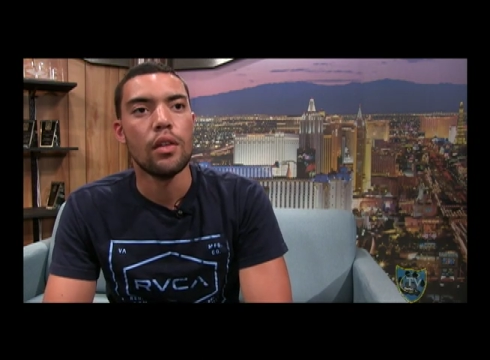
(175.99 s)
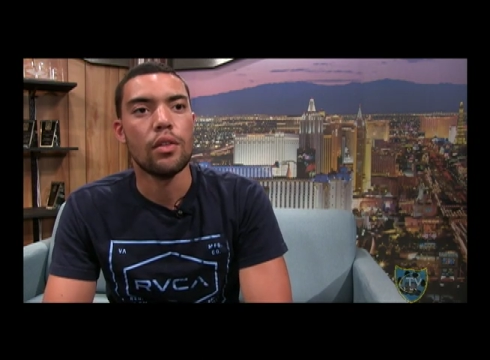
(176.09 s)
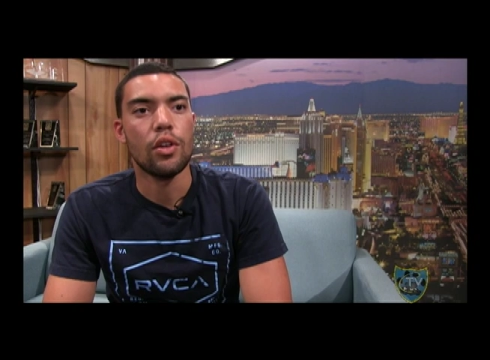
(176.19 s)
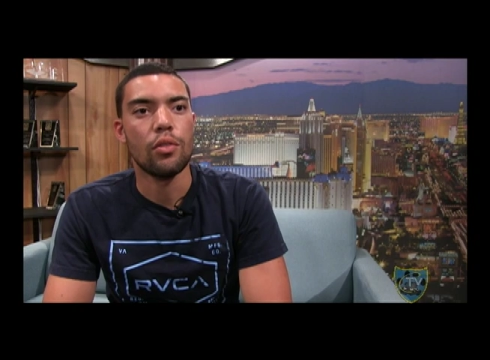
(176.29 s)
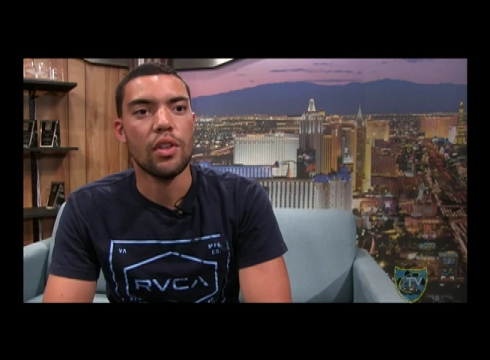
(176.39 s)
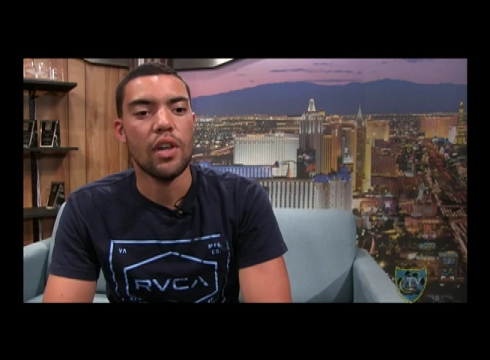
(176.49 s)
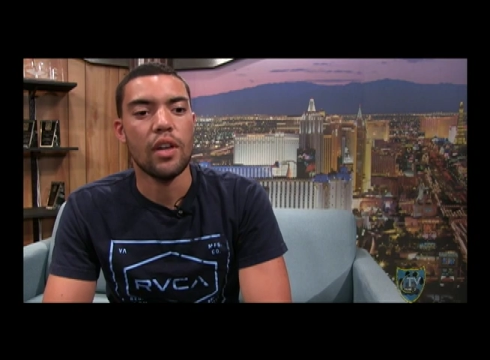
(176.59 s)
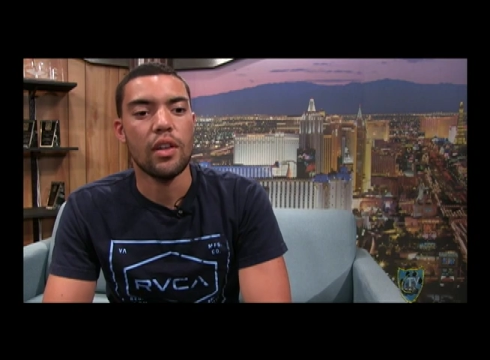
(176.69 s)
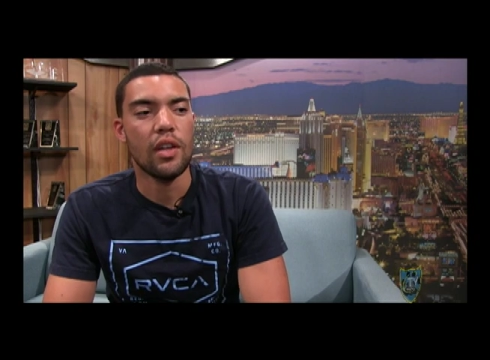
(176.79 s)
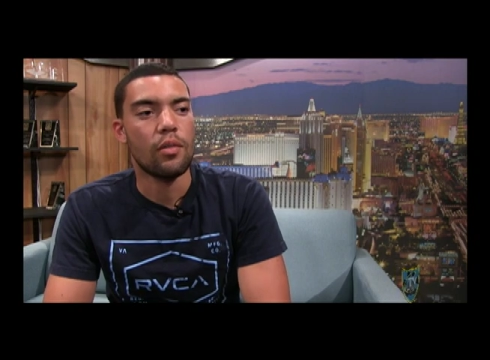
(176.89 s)
So we
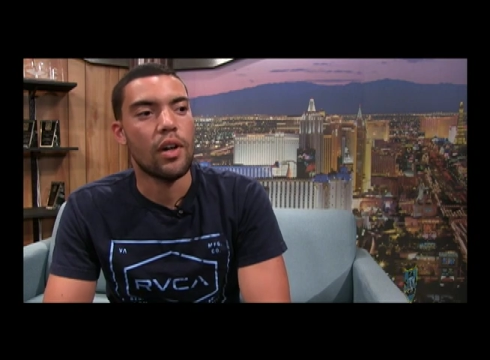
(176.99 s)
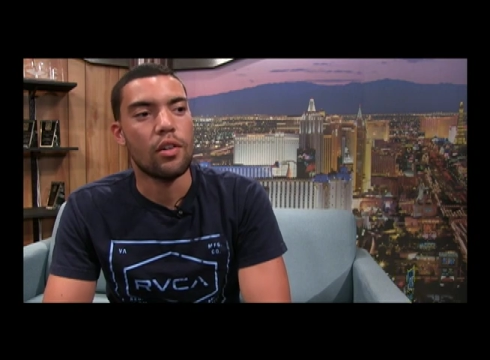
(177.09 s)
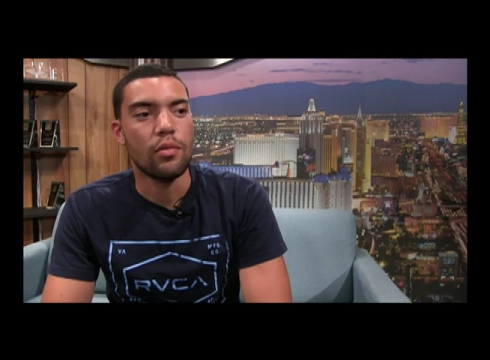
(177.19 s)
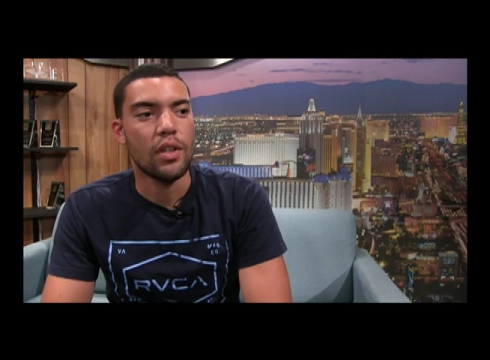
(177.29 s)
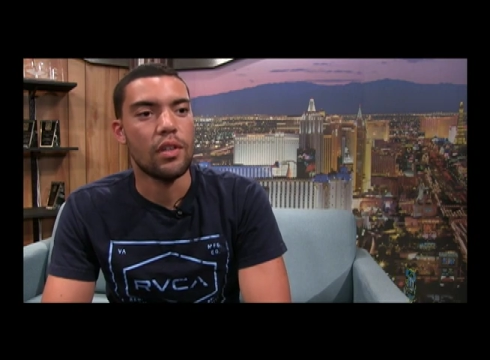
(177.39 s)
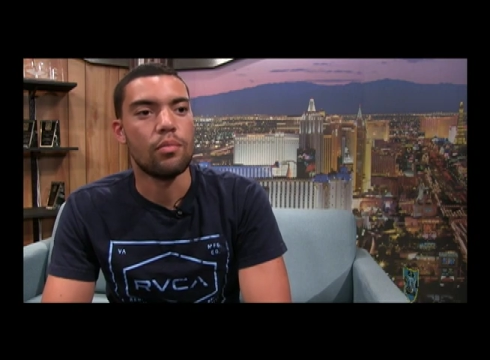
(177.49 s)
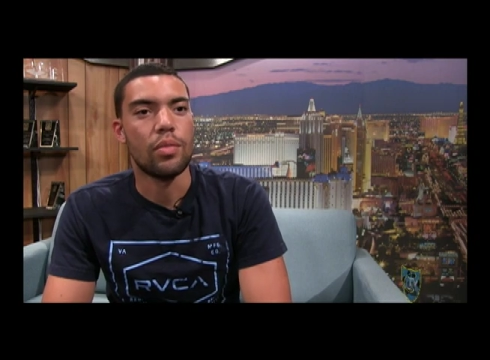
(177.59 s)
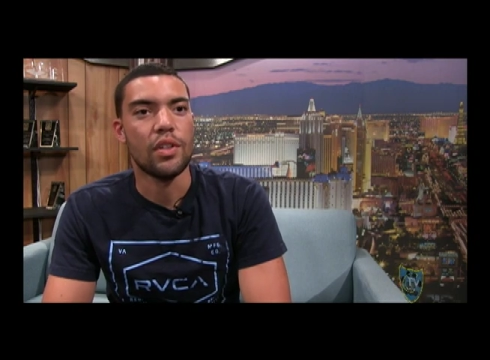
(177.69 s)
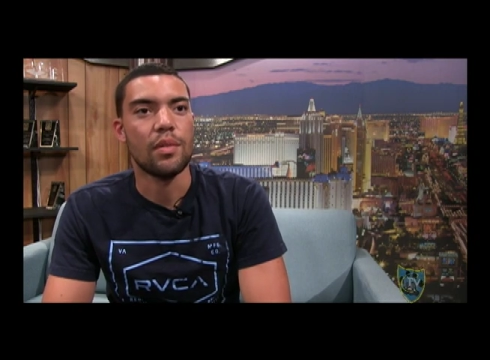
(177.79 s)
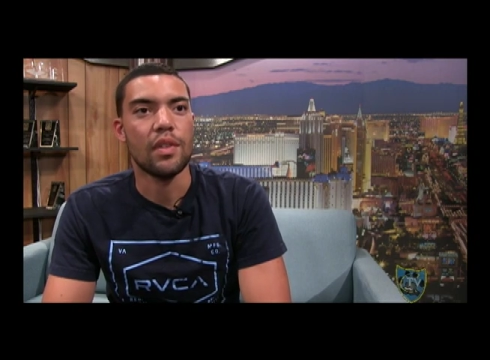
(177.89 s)
thought, hey, why don't we
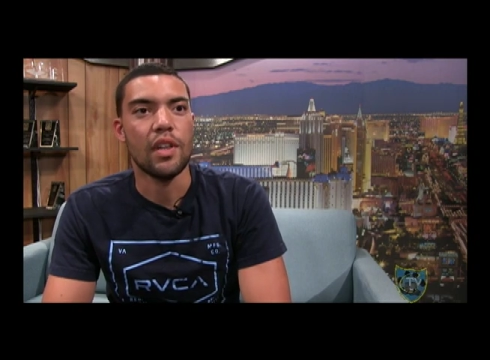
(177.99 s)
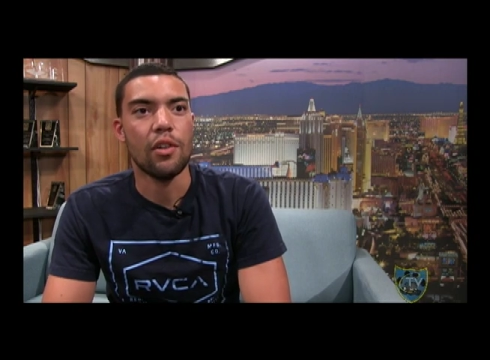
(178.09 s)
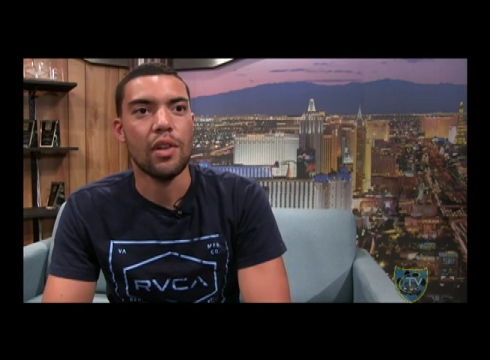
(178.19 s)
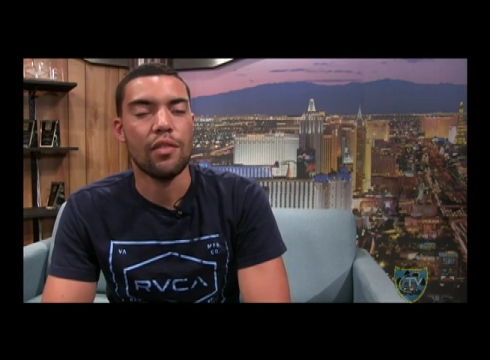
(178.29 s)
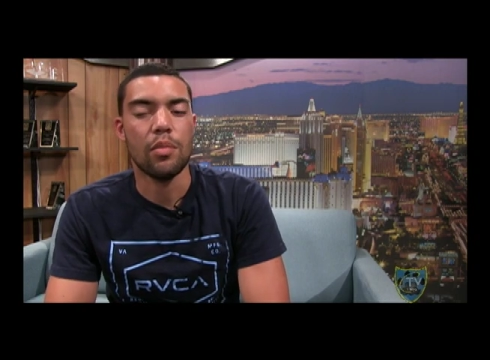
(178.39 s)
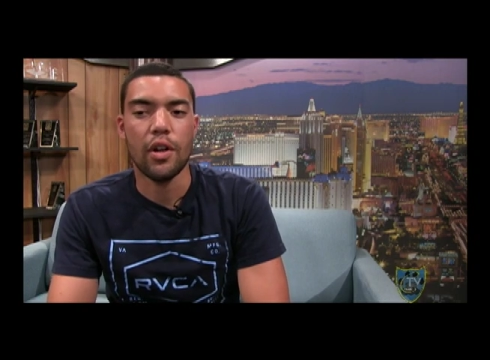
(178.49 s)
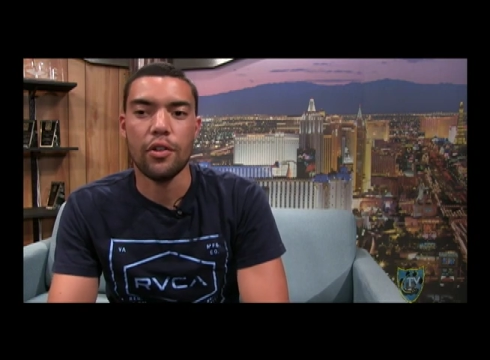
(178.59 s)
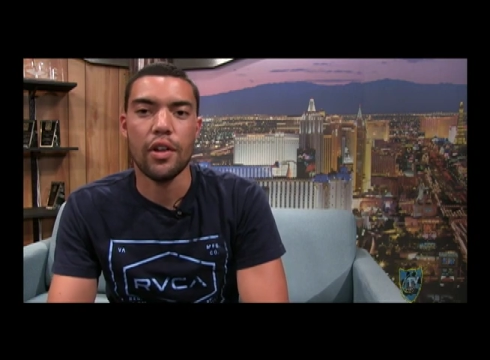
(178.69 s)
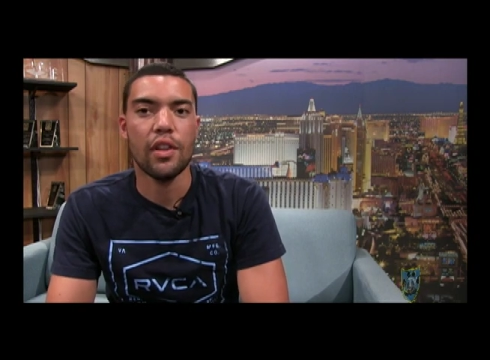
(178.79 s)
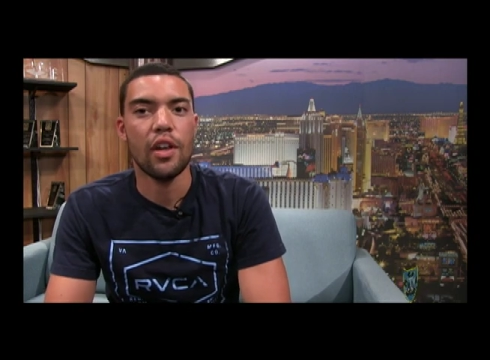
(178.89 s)
put something together? We have the
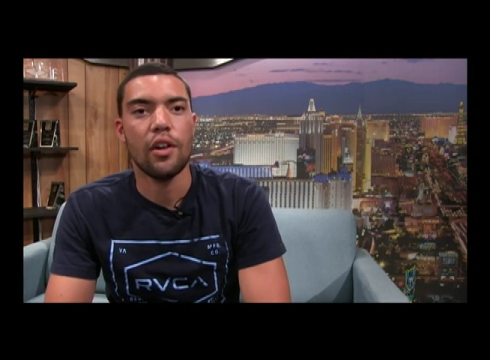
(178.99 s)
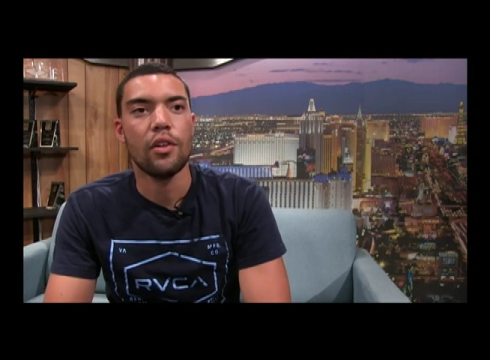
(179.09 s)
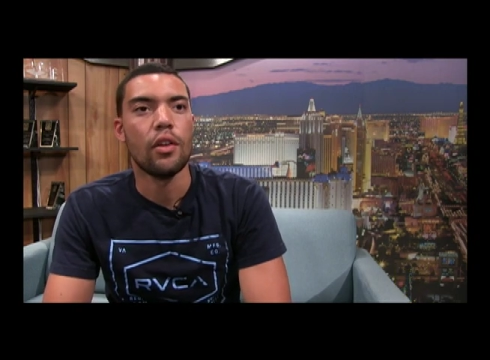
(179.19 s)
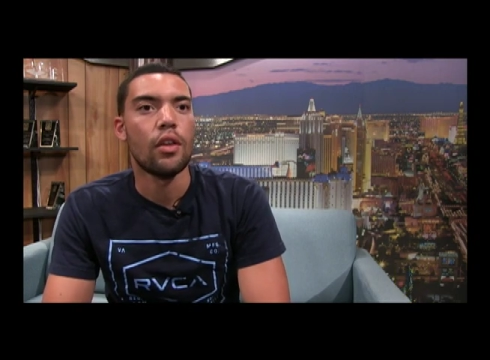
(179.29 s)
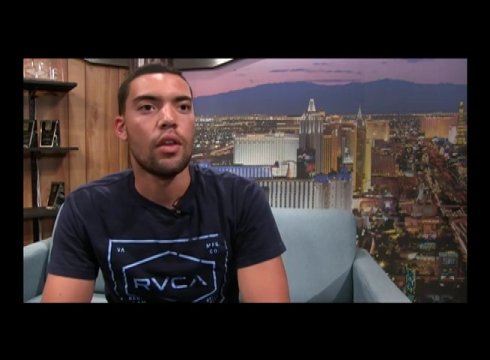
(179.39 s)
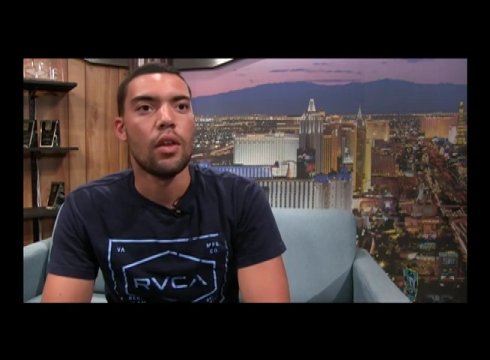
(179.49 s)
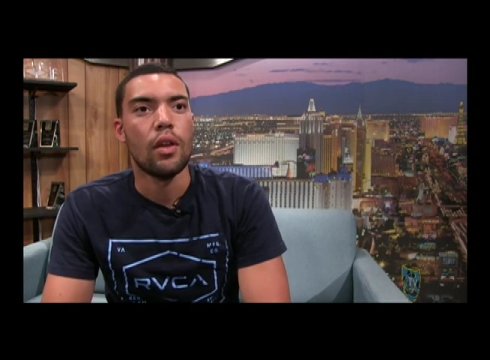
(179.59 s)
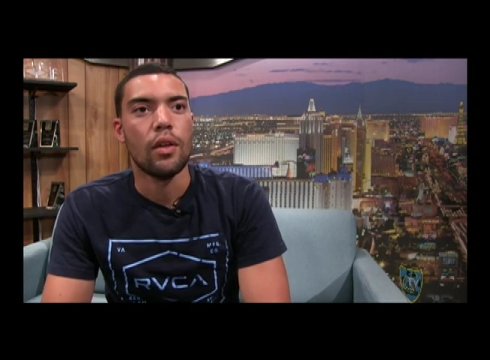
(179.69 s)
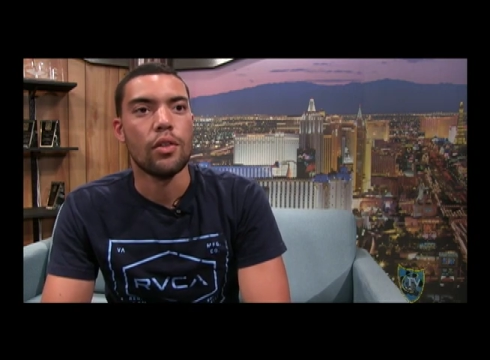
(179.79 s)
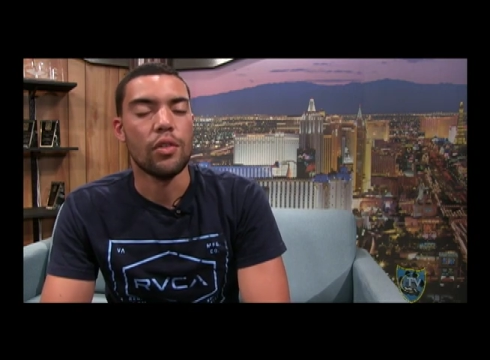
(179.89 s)
park right there.
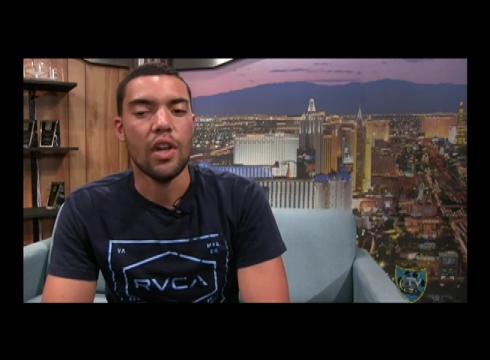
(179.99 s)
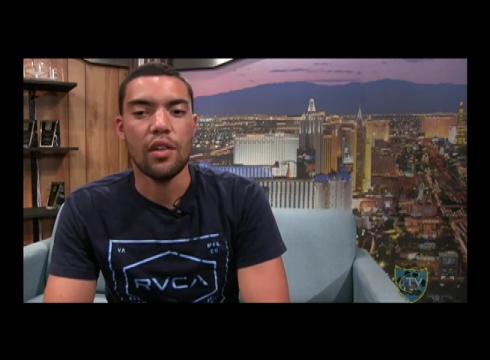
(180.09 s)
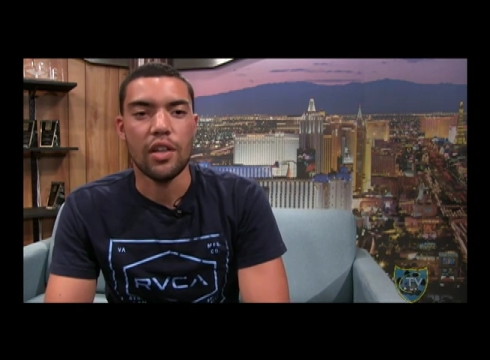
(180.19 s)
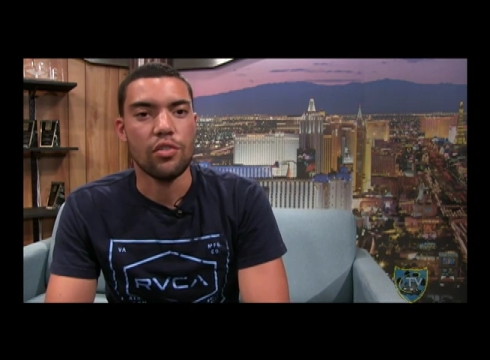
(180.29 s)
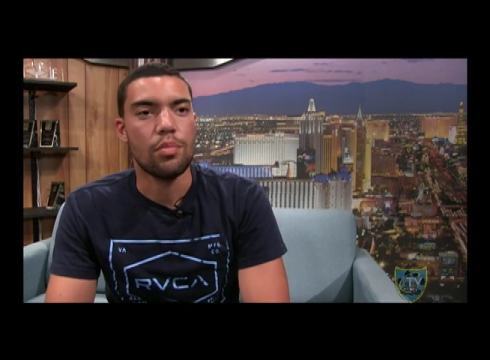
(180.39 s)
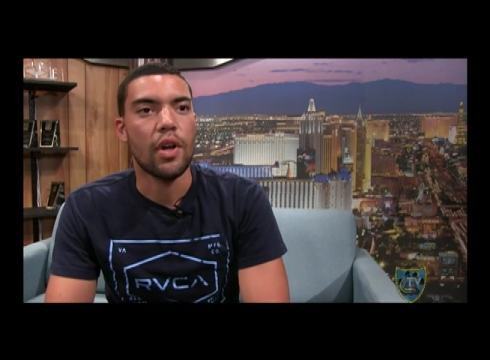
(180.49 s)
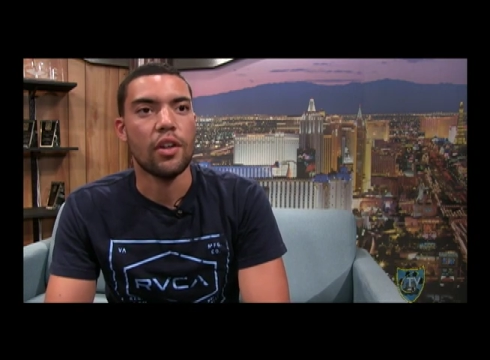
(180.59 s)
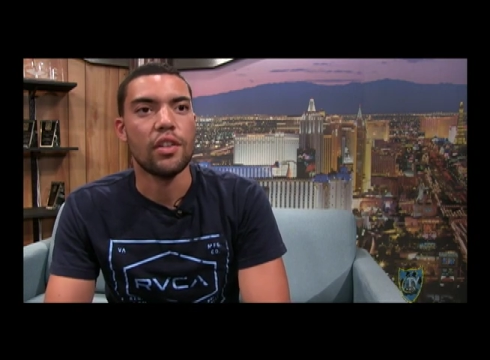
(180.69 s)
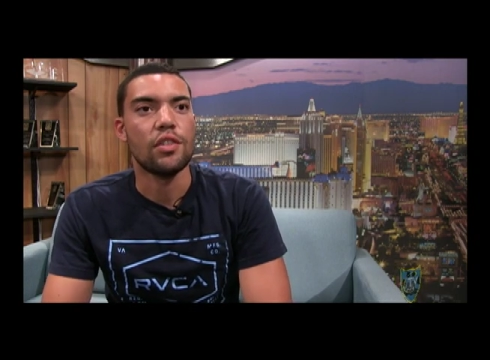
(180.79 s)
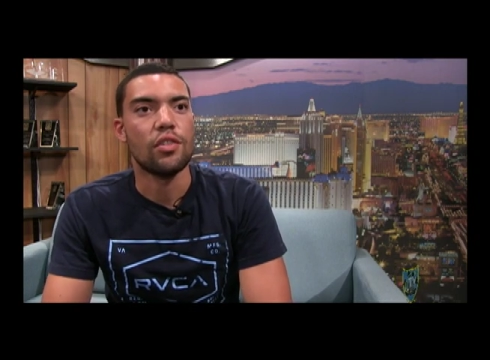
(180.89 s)
So we got in touch with the
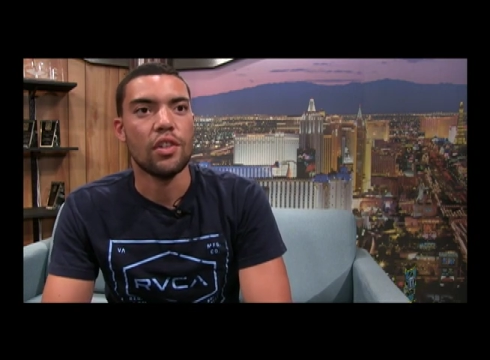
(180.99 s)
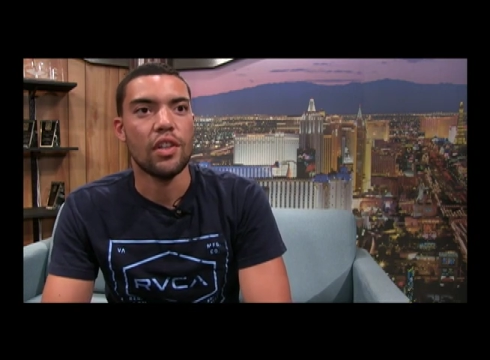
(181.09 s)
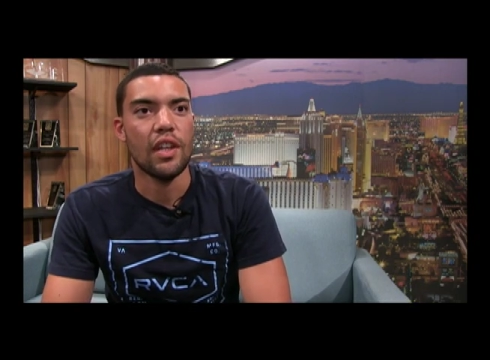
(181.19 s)
park district and